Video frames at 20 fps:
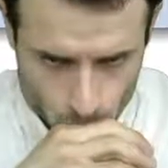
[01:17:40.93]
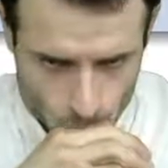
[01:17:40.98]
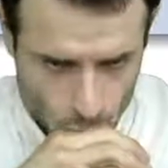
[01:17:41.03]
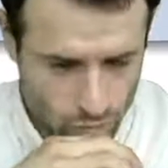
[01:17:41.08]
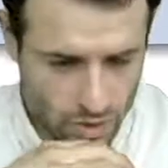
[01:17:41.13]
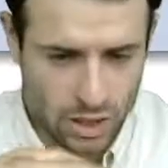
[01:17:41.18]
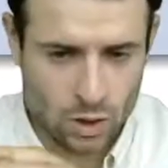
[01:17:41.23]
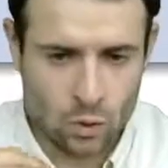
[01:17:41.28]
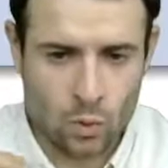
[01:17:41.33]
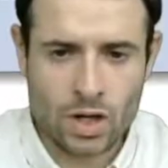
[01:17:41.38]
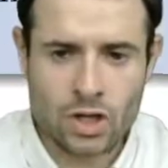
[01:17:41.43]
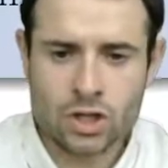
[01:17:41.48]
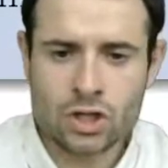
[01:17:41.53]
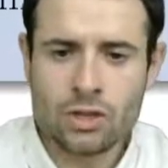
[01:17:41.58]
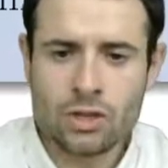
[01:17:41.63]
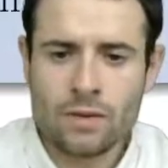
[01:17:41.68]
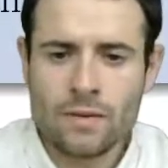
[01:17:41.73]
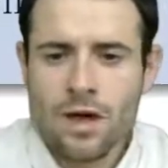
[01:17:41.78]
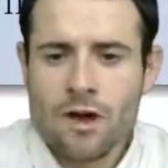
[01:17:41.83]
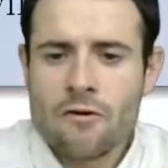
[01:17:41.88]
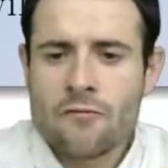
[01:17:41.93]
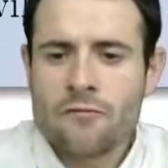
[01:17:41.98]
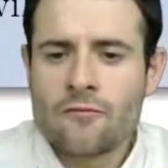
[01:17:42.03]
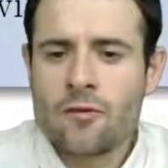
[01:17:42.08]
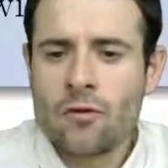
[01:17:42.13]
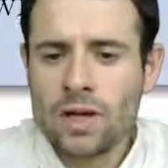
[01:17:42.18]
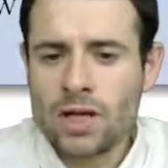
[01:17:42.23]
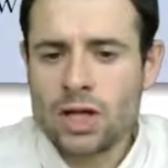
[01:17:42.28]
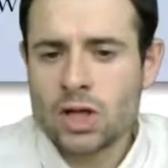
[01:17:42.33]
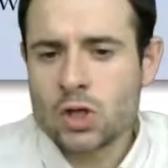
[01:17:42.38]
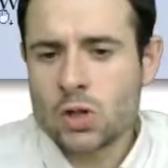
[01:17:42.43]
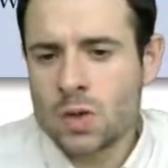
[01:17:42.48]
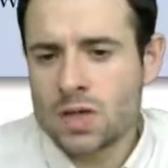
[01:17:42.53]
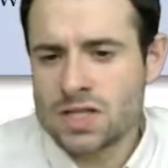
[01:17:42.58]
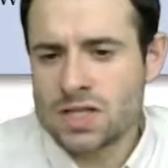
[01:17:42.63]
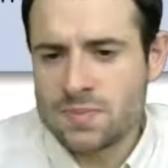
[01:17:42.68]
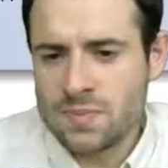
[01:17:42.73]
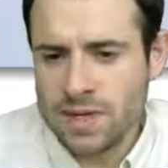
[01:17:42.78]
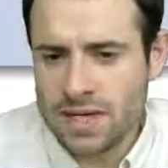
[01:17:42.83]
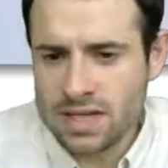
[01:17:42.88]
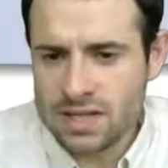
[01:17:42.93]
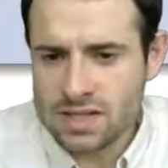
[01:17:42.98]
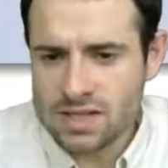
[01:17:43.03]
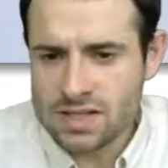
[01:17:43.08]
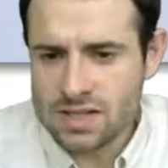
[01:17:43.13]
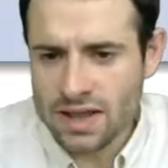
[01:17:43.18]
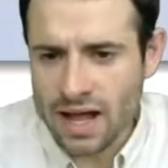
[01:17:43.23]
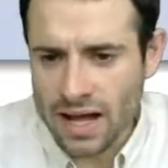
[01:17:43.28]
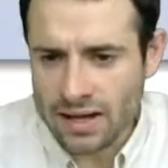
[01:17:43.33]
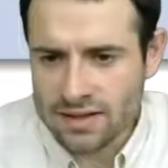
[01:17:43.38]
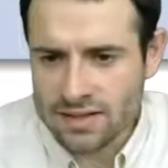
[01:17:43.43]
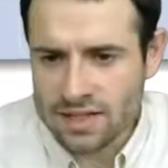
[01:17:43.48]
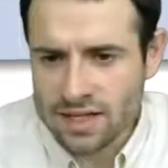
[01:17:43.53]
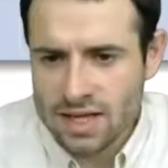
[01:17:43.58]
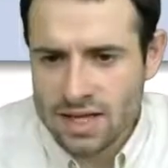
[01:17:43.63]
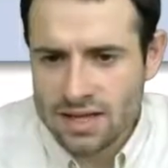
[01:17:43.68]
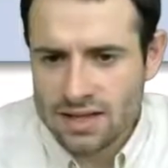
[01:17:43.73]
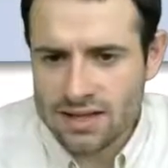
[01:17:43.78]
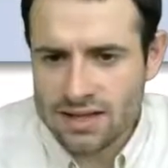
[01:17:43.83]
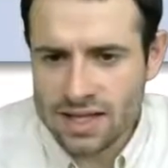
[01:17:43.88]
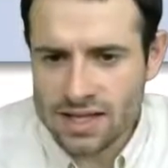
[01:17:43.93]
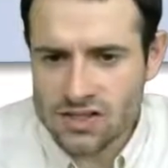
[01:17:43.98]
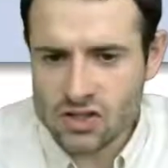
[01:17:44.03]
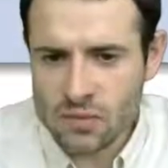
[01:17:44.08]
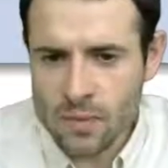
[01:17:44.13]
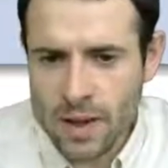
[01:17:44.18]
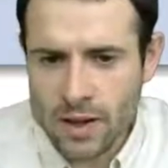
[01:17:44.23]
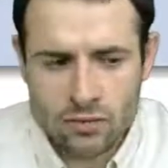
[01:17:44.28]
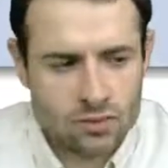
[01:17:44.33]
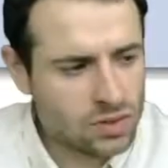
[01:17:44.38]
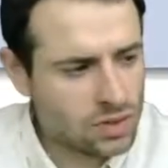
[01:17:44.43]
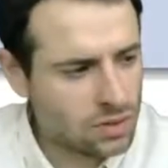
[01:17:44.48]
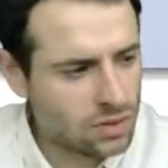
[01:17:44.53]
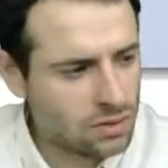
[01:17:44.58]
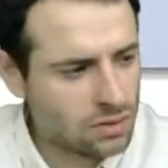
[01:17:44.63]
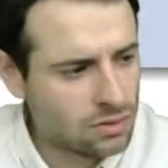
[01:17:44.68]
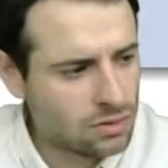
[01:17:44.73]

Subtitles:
equation. Full insurance means that this amount,